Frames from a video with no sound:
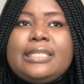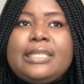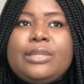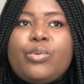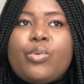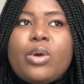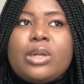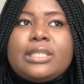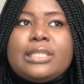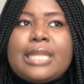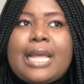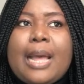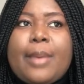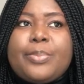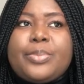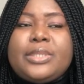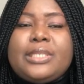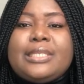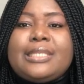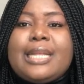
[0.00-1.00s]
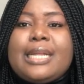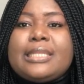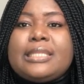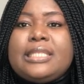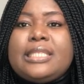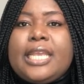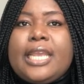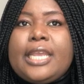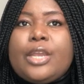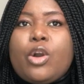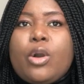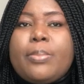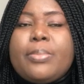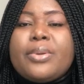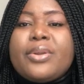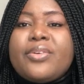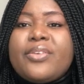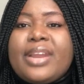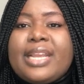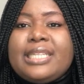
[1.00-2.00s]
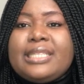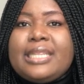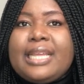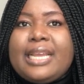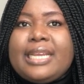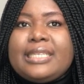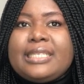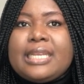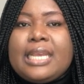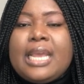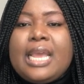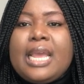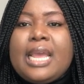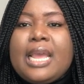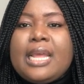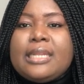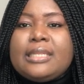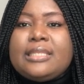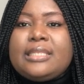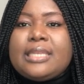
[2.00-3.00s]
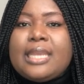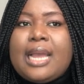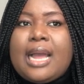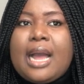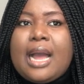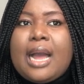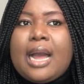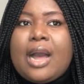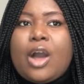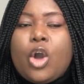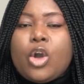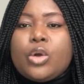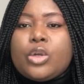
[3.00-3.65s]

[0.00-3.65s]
What happened is that they upgraded their